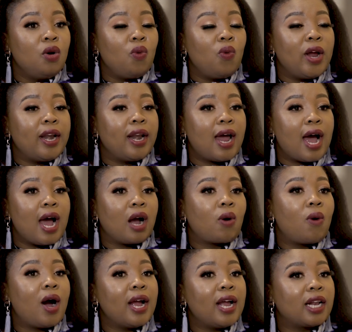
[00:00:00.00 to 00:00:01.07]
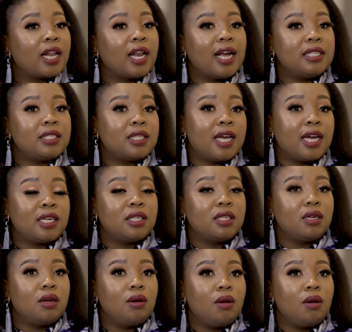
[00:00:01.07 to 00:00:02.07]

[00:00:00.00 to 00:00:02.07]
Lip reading: when I acquire clients that